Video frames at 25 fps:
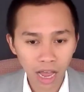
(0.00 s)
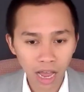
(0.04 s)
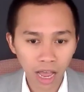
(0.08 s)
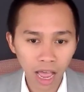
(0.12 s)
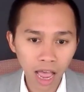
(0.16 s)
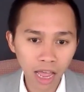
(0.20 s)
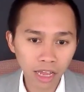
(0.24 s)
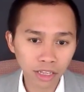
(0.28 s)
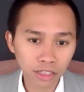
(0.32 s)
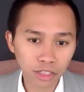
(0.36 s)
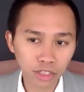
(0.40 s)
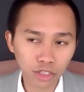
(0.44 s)

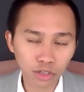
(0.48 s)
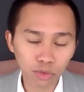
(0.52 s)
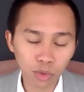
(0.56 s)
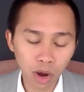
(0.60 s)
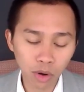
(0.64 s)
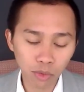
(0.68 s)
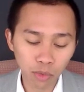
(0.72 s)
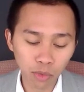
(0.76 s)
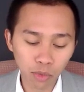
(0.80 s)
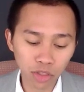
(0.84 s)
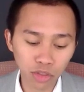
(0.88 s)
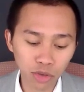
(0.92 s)
And
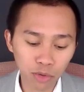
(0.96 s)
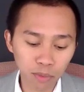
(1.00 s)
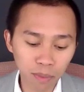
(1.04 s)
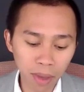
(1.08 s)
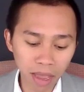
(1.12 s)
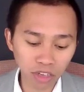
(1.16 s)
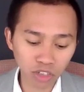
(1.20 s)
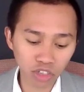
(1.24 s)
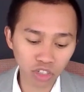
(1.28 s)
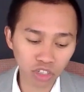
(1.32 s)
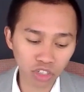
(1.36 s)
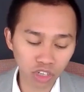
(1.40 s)
when you
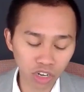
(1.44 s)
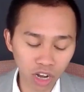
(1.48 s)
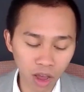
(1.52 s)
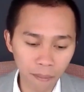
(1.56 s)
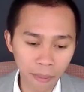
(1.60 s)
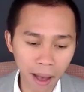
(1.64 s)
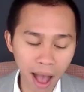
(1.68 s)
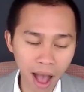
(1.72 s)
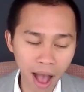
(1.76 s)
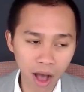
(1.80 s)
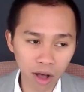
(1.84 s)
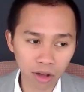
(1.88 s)
mention
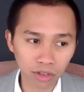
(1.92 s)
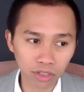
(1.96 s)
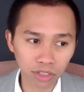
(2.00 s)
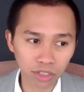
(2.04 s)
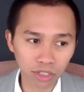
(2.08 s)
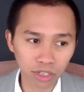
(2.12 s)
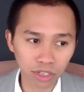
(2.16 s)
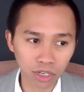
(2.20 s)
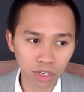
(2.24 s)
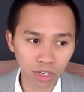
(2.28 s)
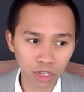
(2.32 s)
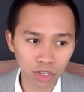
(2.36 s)

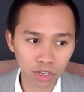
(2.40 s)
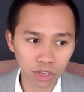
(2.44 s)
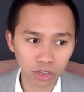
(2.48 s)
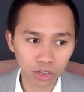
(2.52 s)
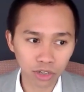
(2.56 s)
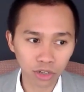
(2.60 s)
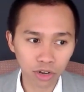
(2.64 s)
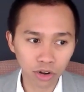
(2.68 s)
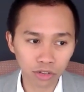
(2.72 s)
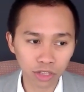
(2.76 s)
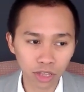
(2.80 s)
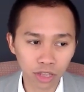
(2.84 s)
about,
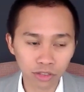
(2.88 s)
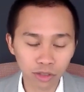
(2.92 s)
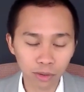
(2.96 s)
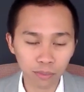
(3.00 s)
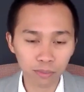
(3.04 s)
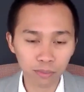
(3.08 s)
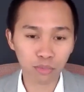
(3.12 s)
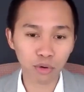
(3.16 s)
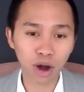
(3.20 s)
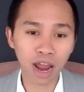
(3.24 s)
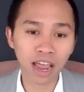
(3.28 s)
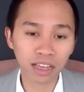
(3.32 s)

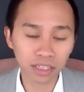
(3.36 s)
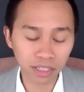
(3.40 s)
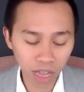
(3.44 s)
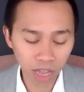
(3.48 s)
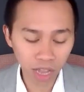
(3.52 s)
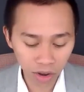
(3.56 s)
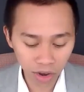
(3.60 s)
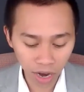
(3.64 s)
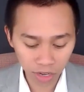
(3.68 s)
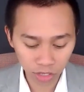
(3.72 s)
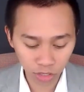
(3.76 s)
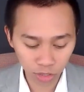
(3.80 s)
the
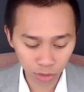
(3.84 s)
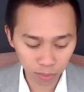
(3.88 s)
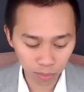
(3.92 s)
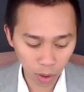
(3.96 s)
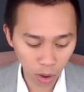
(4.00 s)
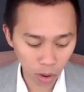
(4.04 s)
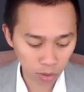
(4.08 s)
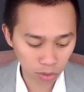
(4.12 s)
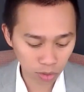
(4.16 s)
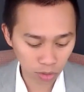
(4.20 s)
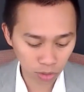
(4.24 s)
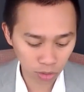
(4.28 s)
breakdown, I
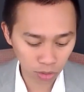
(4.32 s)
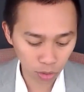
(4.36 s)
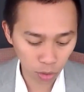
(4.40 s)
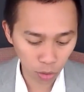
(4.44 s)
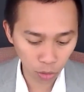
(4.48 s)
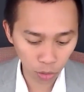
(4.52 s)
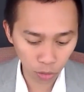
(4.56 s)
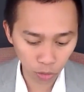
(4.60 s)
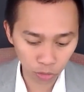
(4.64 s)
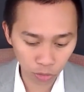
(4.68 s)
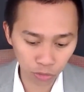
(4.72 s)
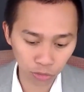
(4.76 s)
suppose,
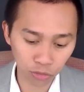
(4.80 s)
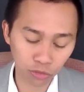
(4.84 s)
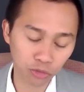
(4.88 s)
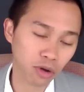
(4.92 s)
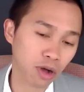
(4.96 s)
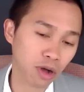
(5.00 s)
of